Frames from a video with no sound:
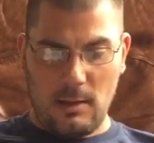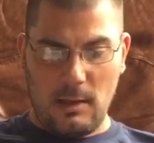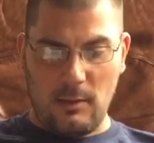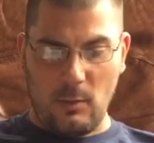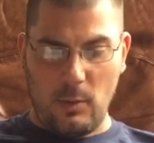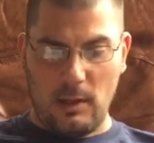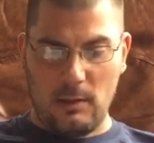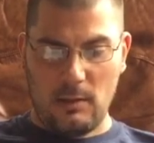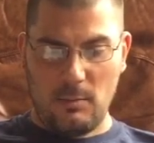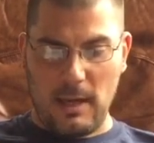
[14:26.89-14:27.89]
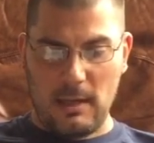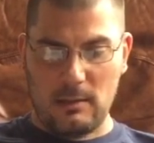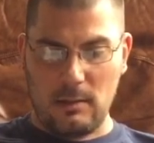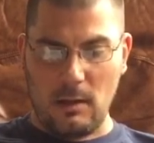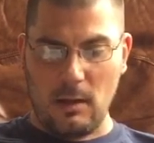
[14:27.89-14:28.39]
and the wind past
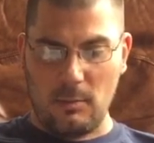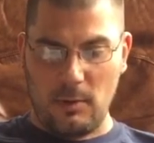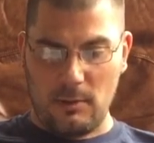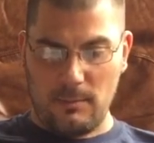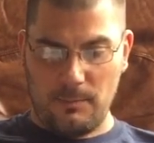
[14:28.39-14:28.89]
the cockpit.